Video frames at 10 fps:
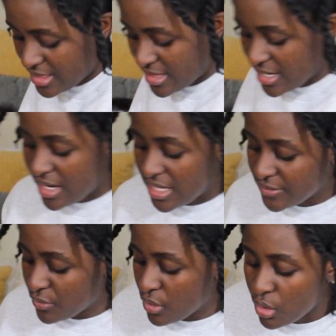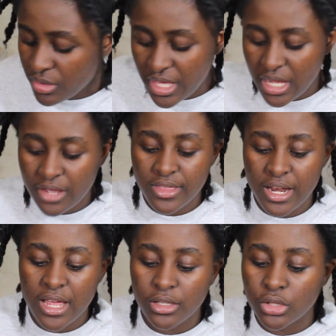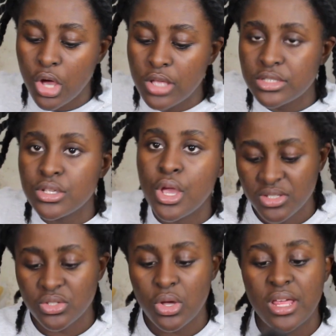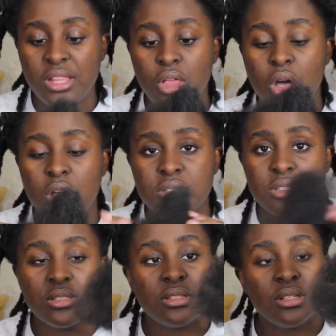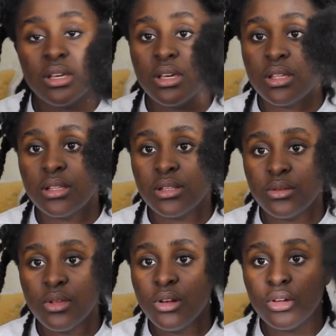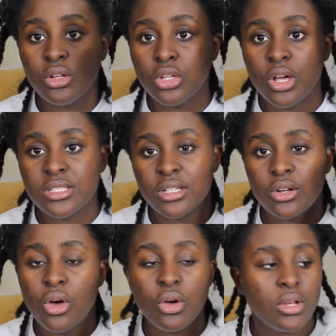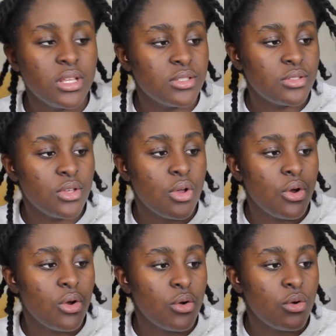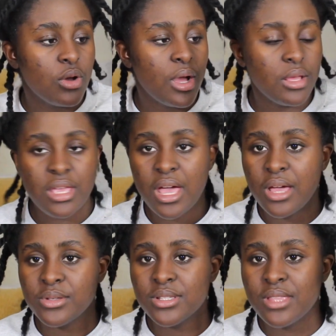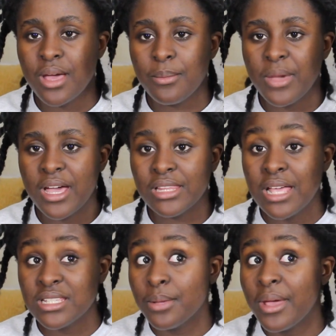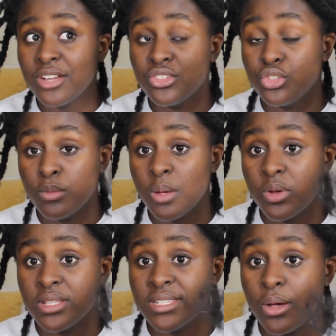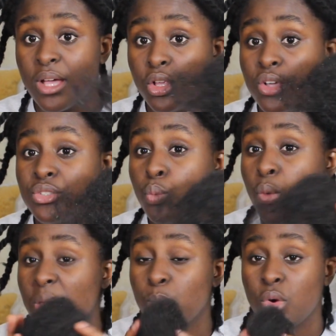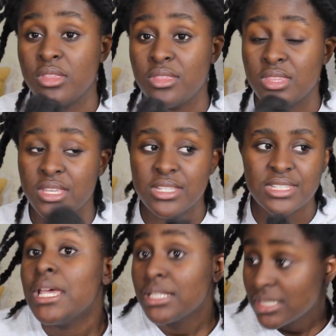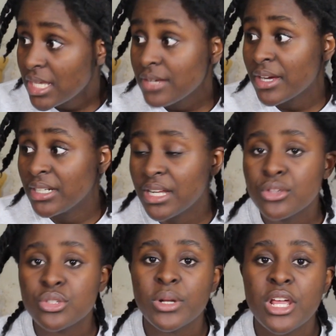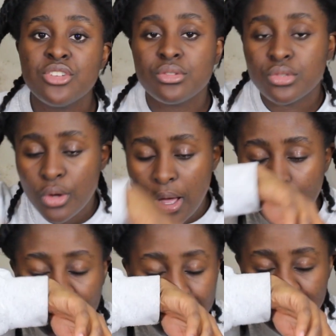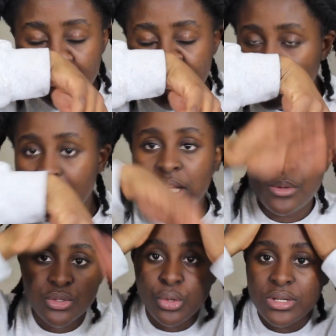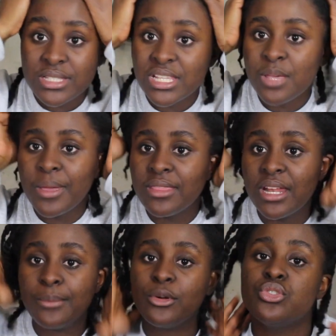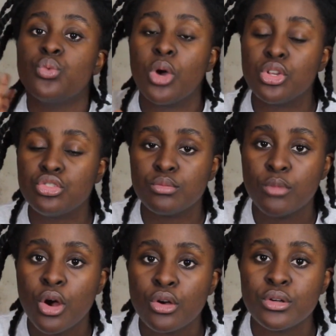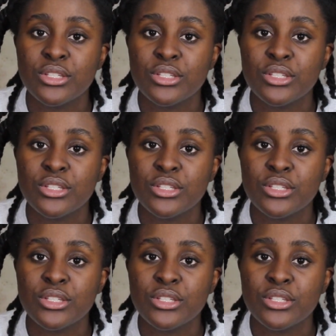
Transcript: And then as for all the hair that I lost, this is all I lost. Not a lot at all. And so yeah, it wasn't that bad. Last time I actually took my braids out, I lost way more than this. It's late right now, so what I'm going to do right now is go to sleep, and then I'm going to wash tomorrow.